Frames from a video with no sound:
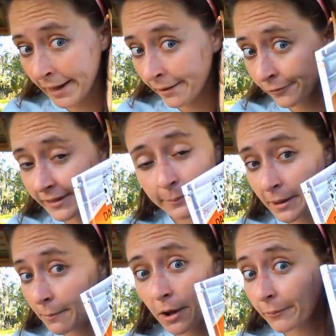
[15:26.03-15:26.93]
I don't think
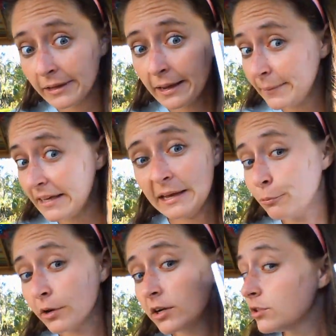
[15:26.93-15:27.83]
my mom would let me
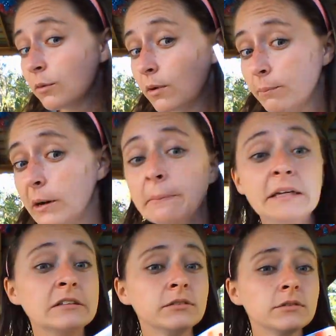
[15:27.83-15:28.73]
keep 101
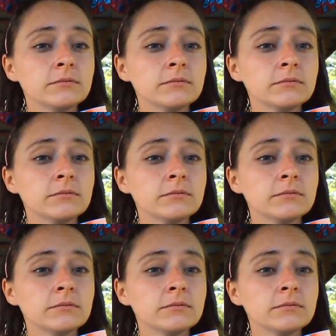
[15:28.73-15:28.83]
puppies.